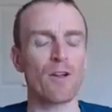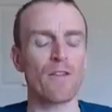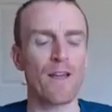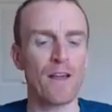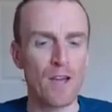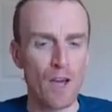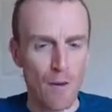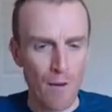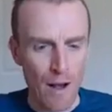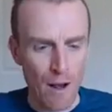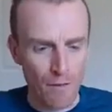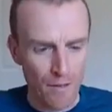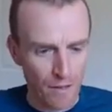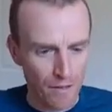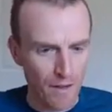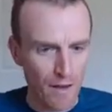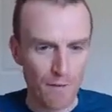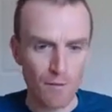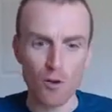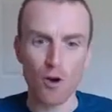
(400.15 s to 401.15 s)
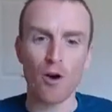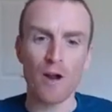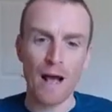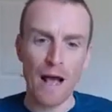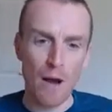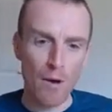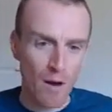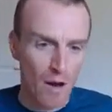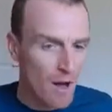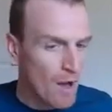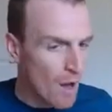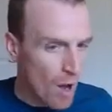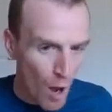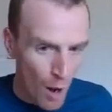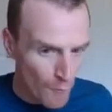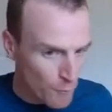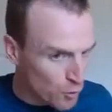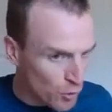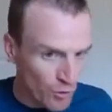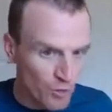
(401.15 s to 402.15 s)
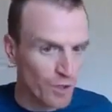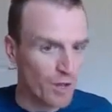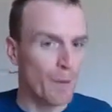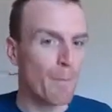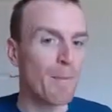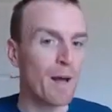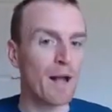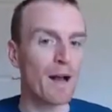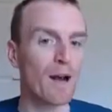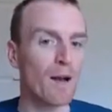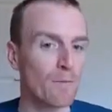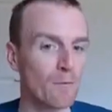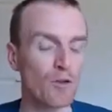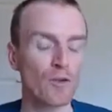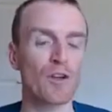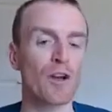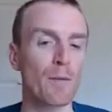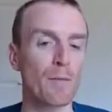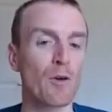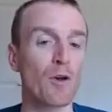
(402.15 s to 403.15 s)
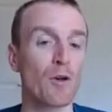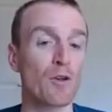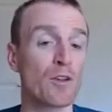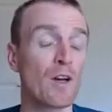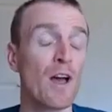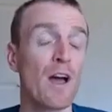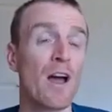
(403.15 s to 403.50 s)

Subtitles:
They go out and they think, I've got an hour, I'm just going to pedal, I'm just going to push.